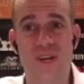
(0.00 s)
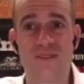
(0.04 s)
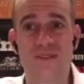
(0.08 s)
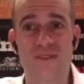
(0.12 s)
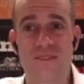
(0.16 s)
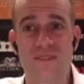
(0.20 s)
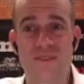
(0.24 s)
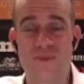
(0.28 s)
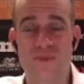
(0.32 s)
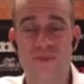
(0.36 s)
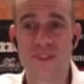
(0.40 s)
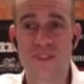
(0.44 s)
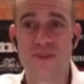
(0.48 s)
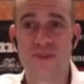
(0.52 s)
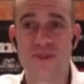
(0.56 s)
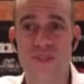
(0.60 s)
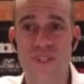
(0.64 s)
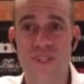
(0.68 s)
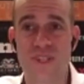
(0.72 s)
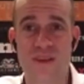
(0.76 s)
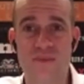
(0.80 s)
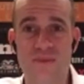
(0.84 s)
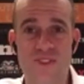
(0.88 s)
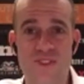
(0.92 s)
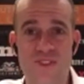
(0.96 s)
And whether it would
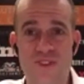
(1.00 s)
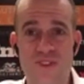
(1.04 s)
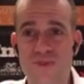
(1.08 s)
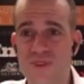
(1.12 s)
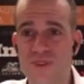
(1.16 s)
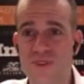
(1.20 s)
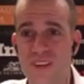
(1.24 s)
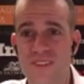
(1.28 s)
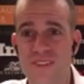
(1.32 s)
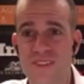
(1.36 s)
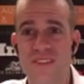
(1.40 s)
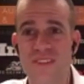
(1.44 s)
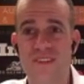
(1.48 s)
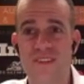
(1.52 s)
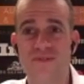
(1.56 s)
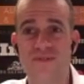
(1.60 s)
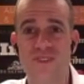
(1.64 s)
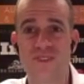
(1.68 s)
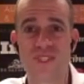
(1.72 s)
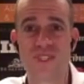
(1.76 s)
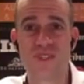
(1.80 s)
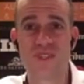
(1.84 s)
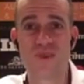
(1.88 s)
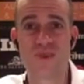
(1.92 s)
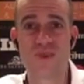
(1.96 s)
come true or not, it's a different
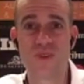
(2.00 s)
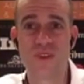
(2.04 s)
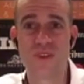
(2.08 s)
story,